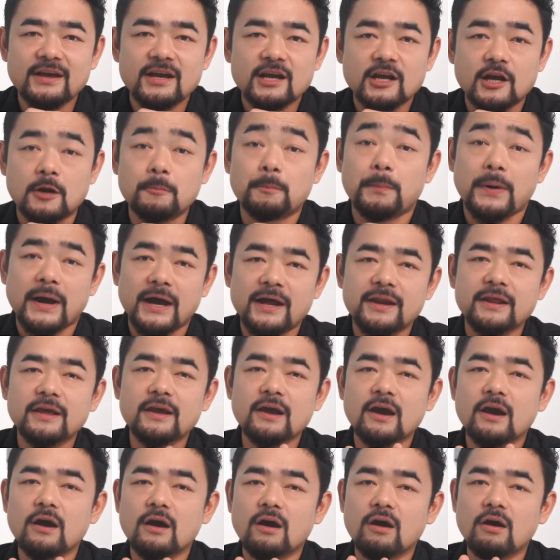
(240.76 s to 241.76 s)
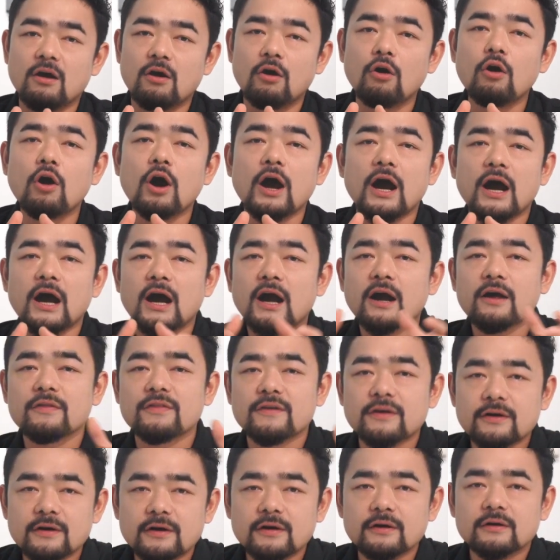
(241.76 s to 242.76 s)
Combining all
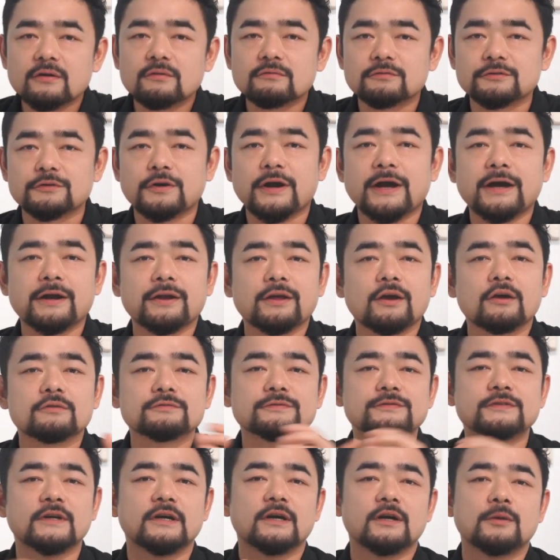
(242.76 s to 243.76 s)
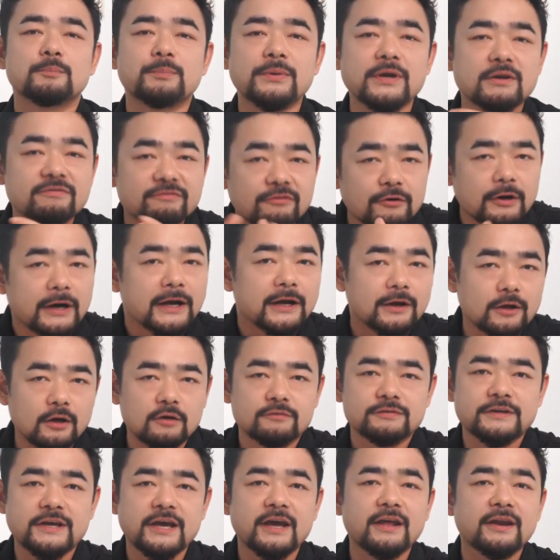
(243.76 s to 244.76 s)
other big variety
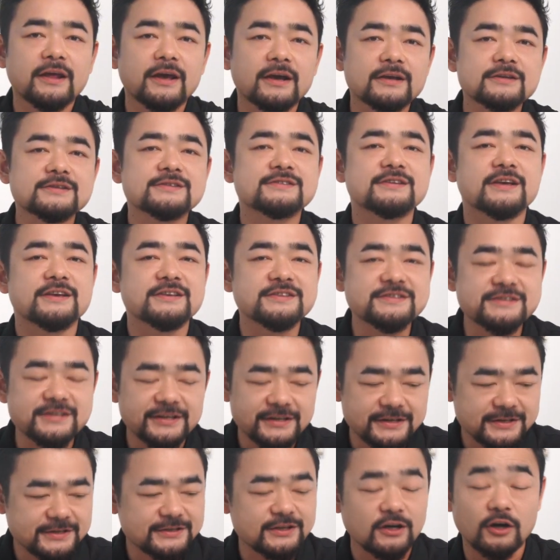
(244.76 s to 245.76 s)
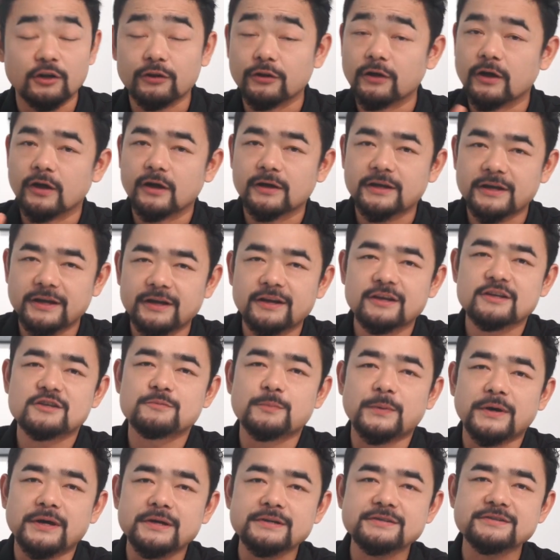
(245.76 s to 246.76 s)
of KNX sensors on the KNX
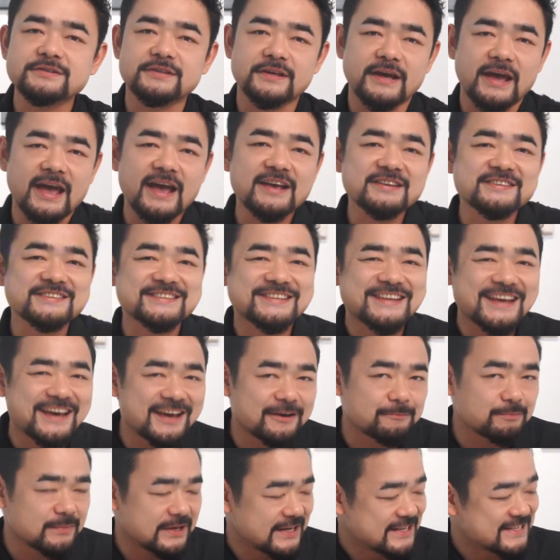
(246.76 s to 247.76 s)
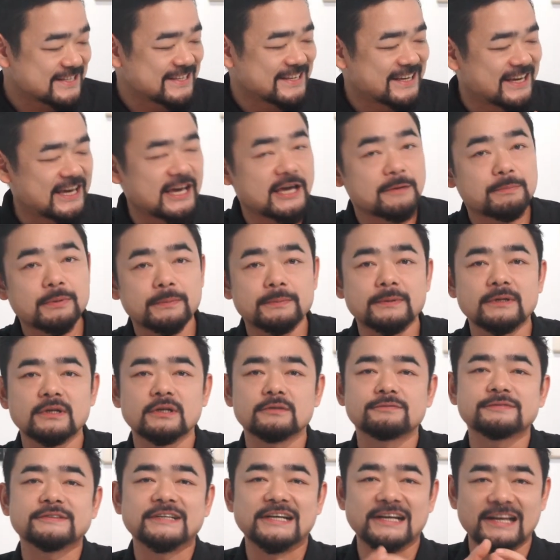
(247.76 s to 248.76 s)
bus, the S10 is capable
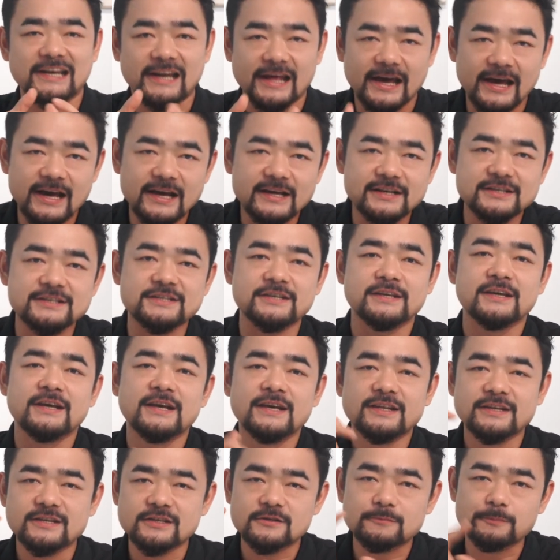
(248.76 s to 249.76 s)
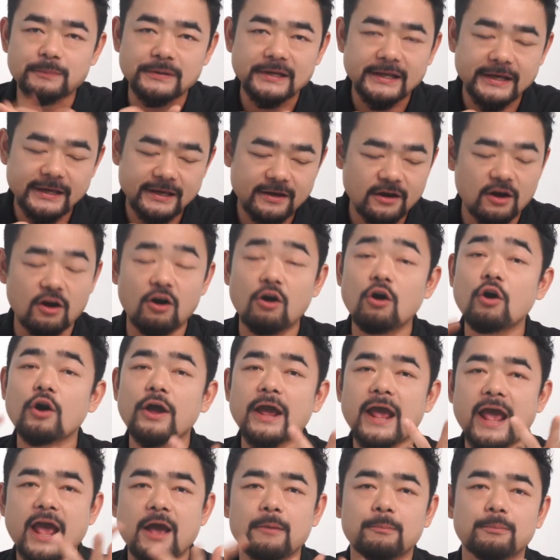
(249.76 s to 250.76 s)
of collect, display all
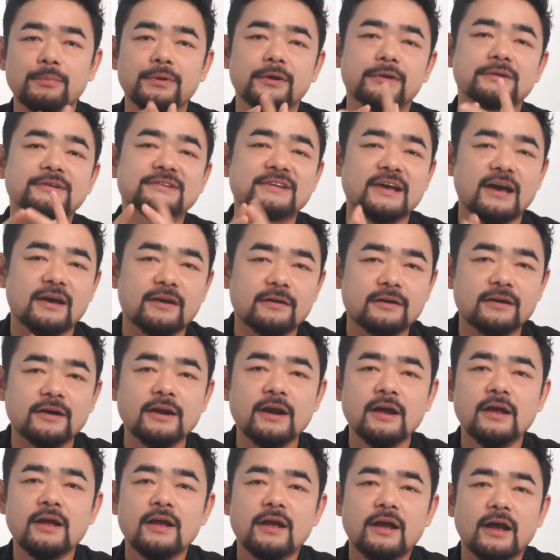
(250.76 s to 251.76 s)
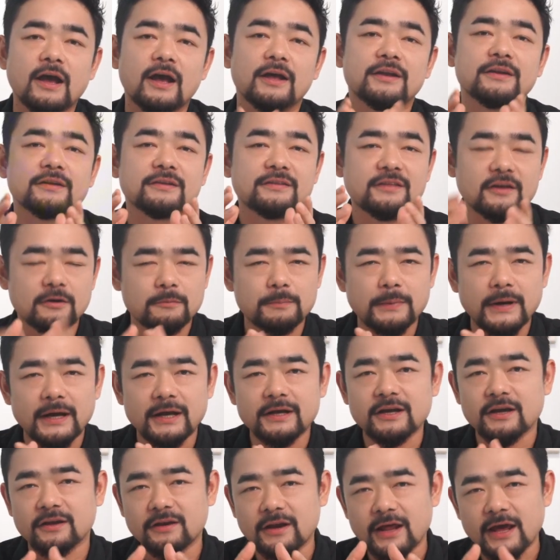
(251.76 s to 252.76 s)
ambient data, and thereby
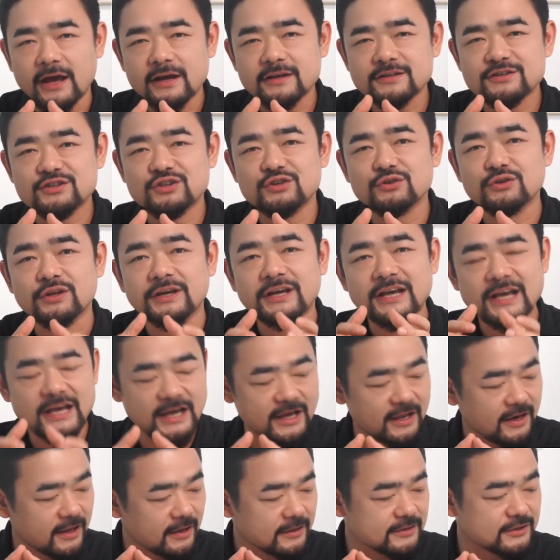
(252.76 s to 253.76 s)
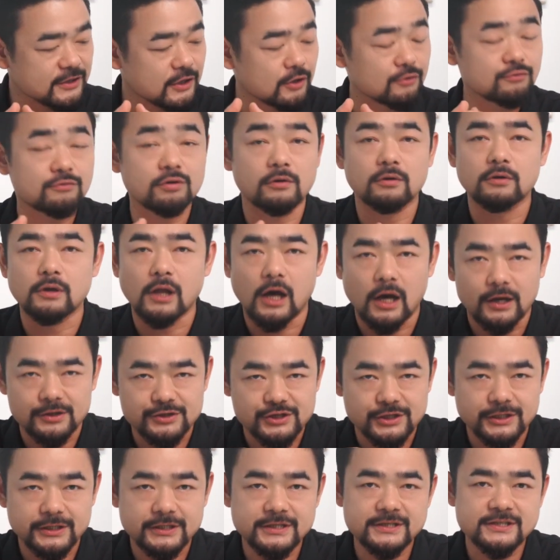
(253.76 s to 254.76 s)
connects to the KNX control
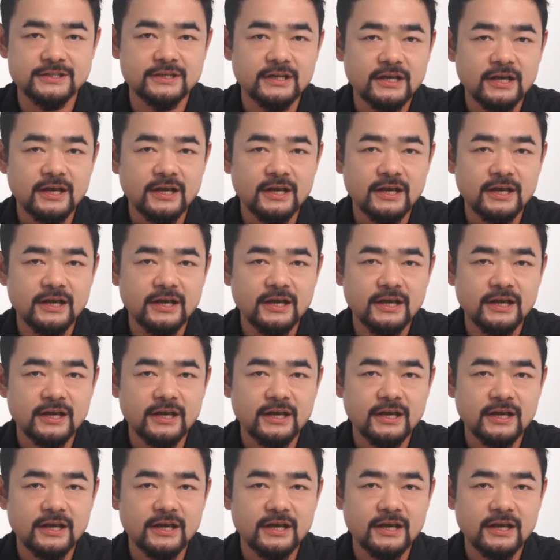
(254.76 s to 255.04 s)
logics,